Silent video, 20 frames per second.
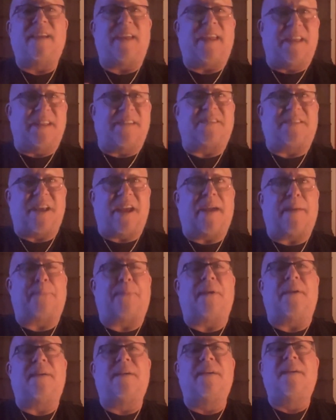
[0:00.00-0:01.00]
in
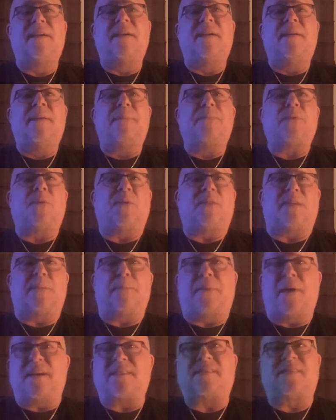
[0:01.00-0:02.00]
Tampa. With the
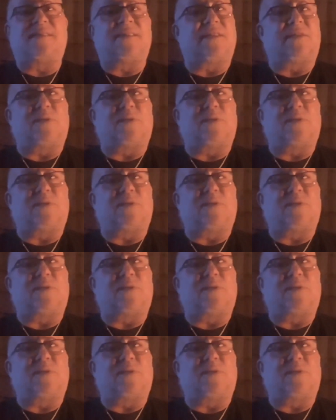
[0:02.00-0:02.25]
Bucs as a